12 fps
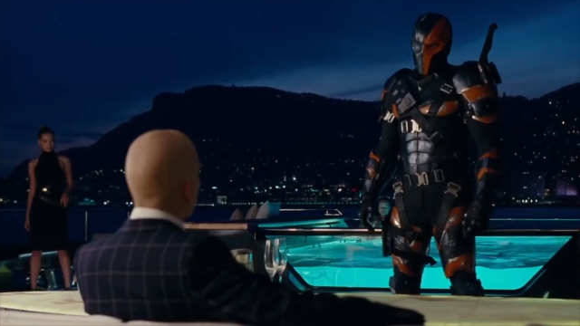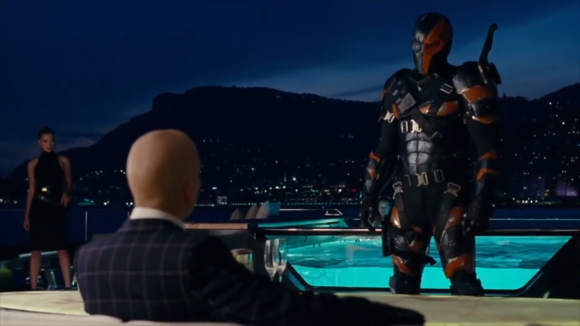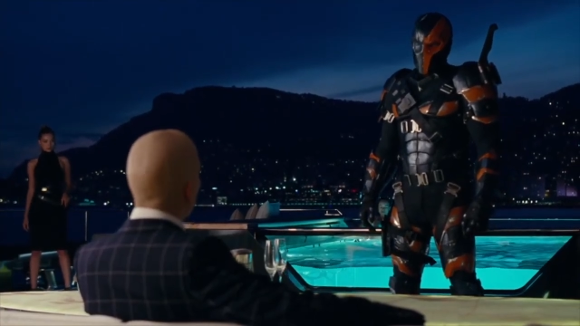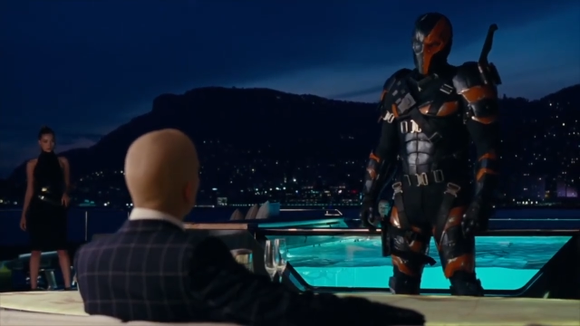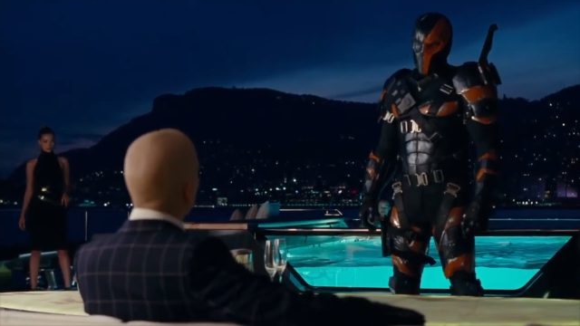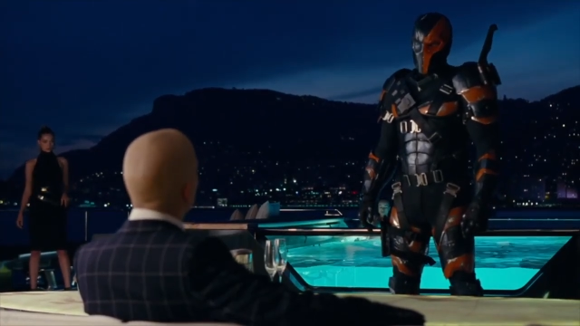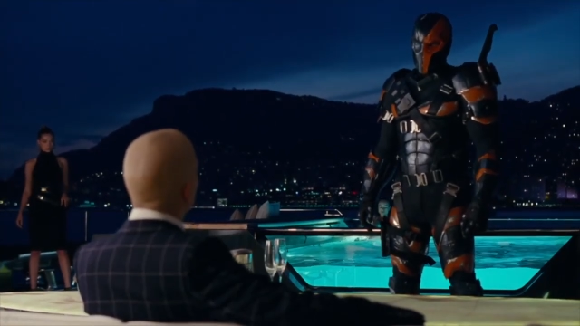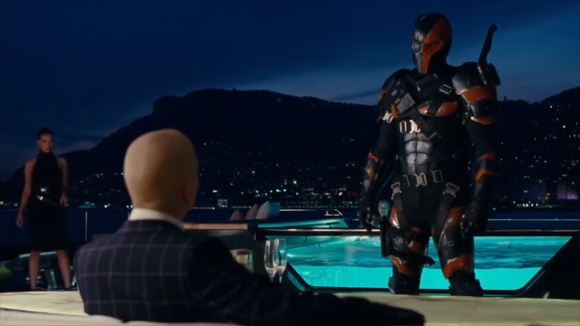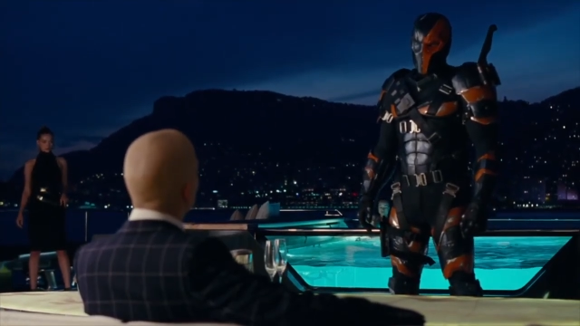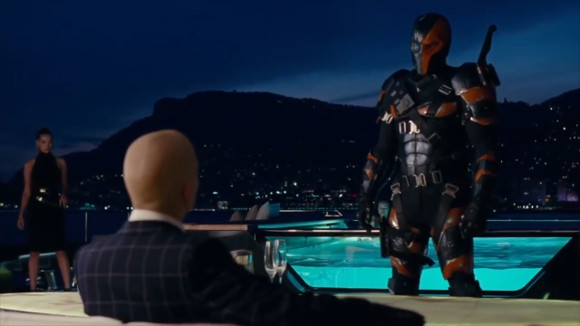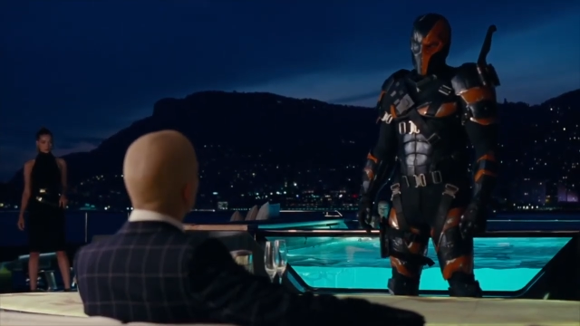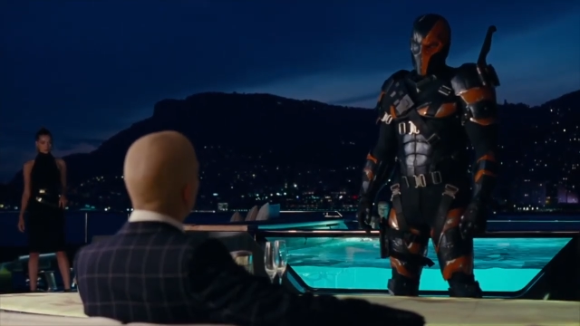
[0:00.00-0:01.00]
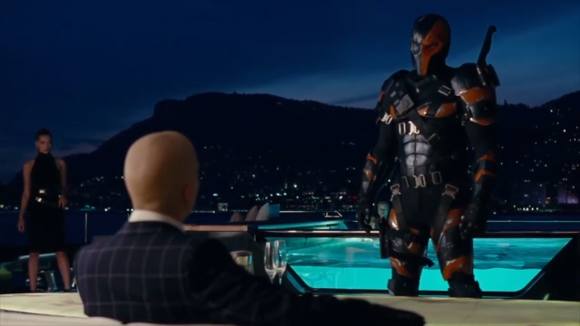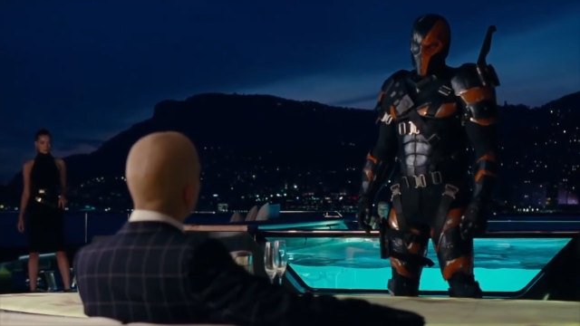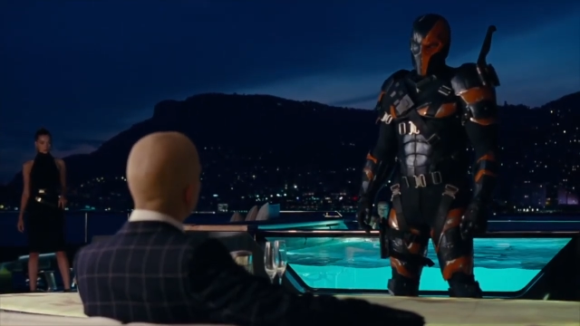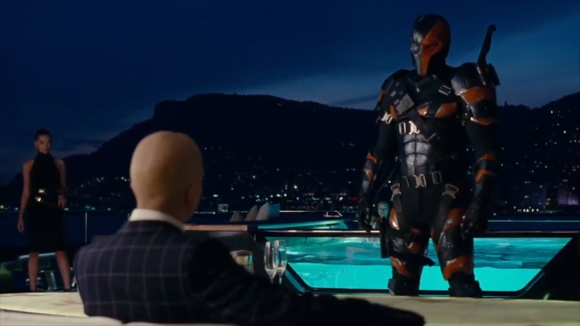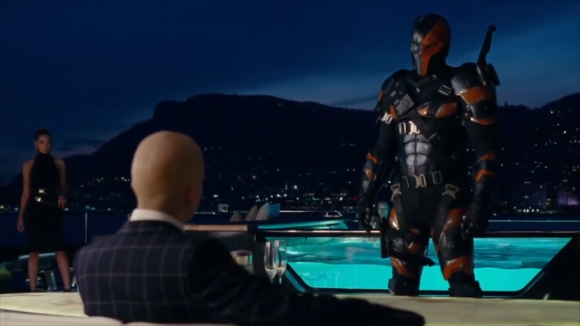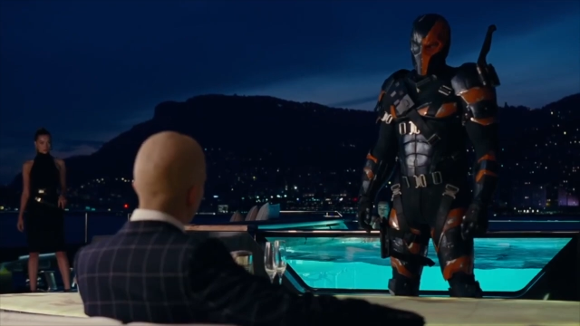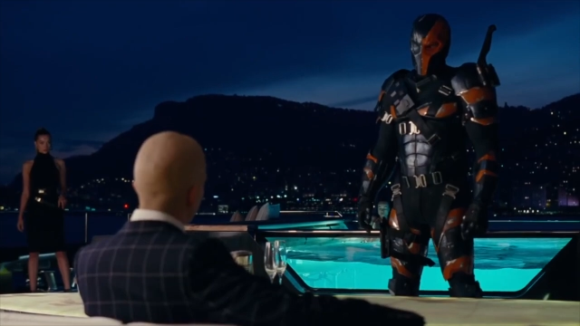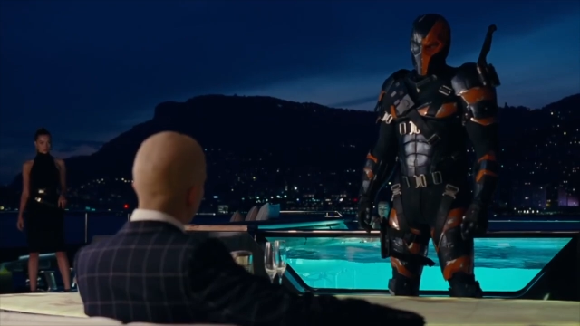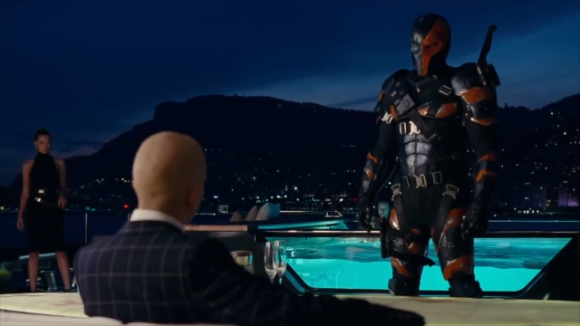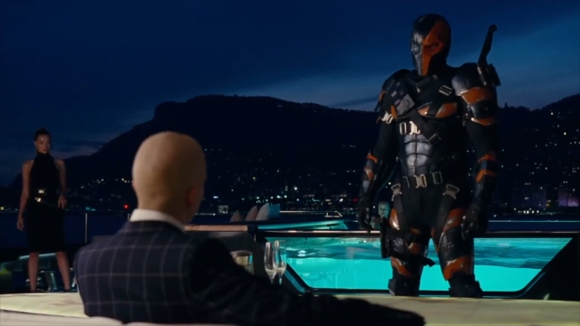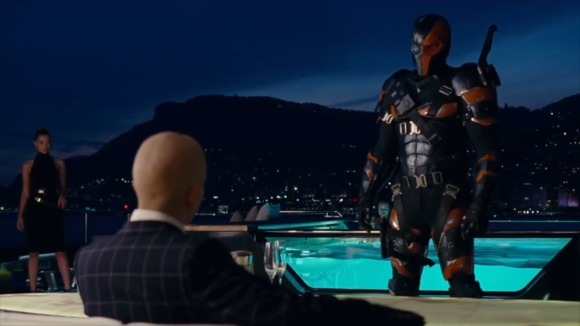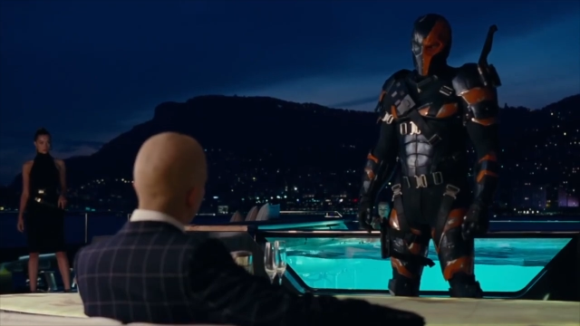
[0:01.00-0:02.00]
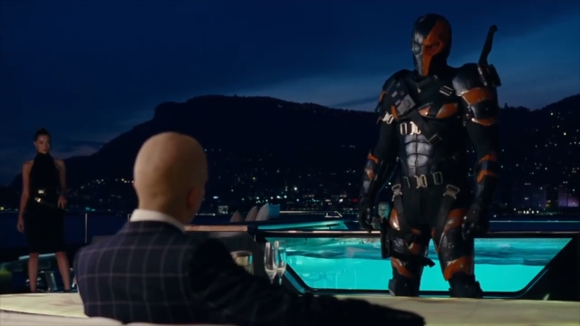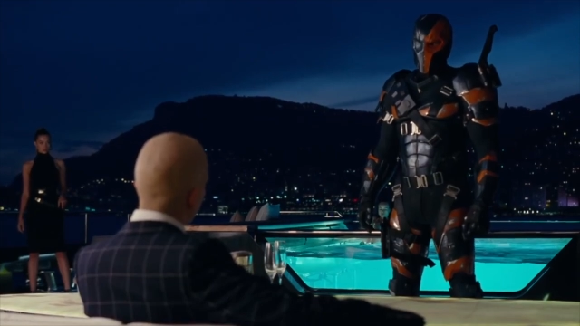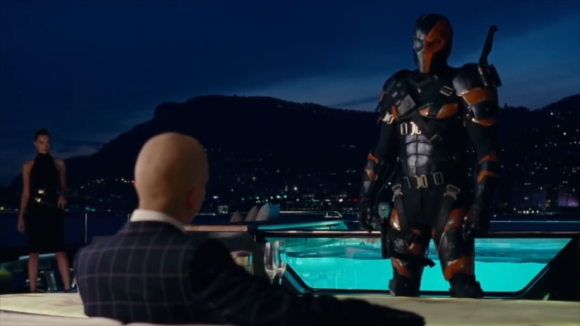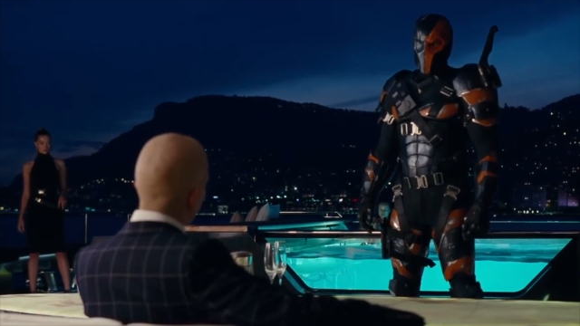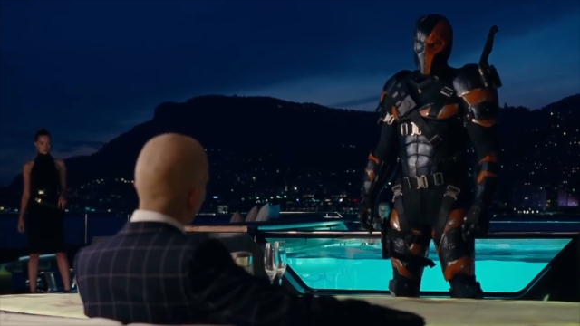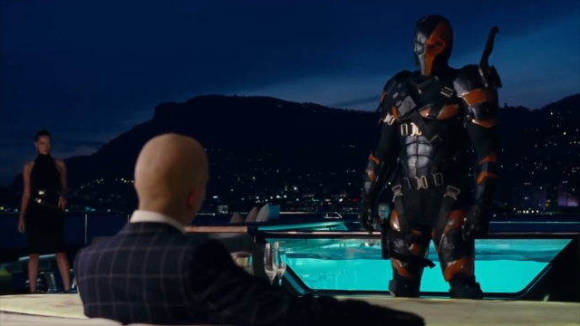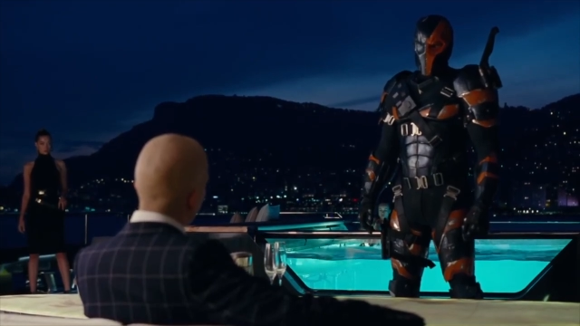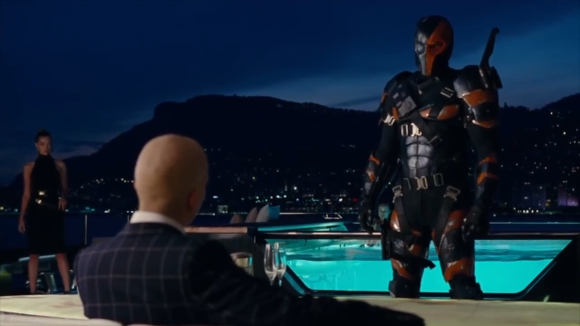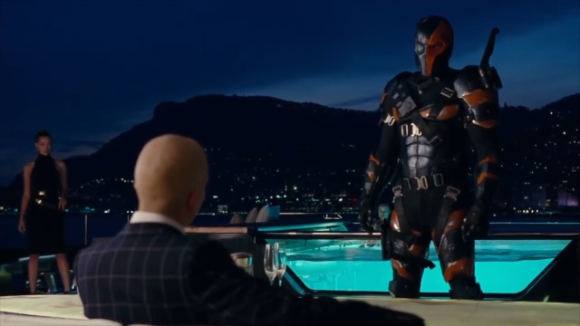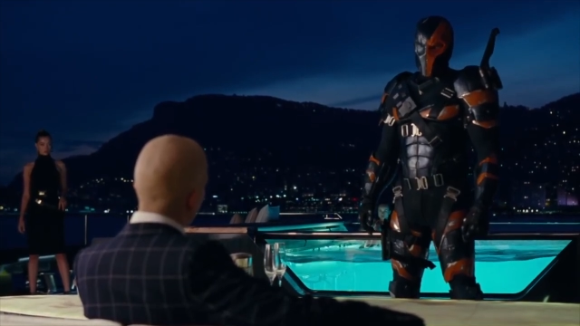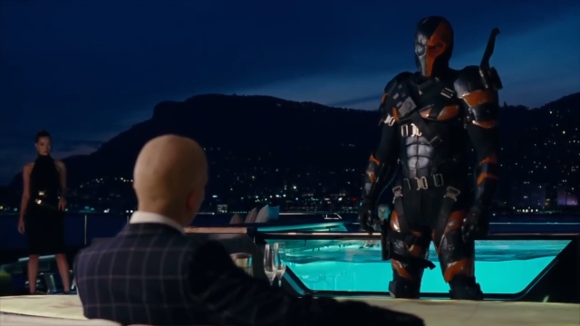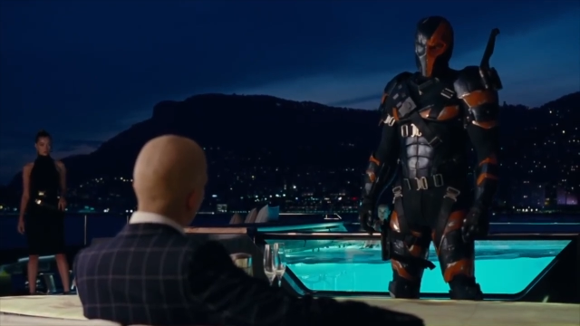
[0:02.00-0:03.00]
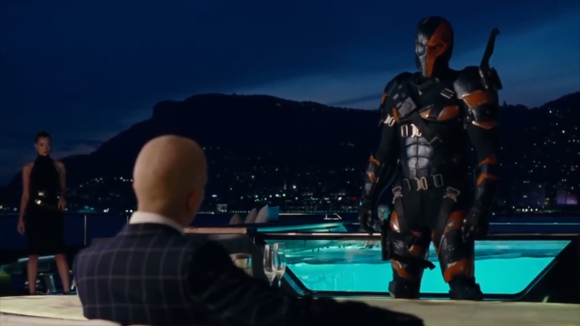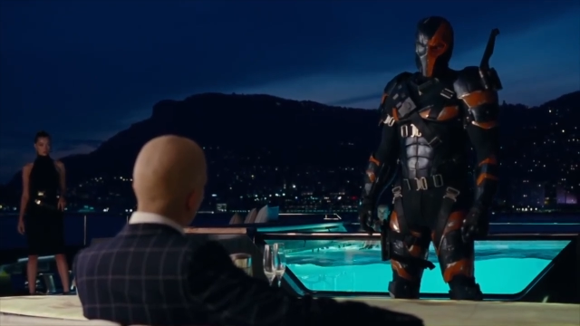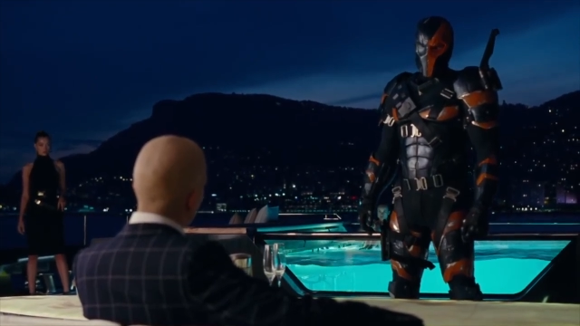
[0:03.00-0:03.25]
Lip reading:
(no speaker visible)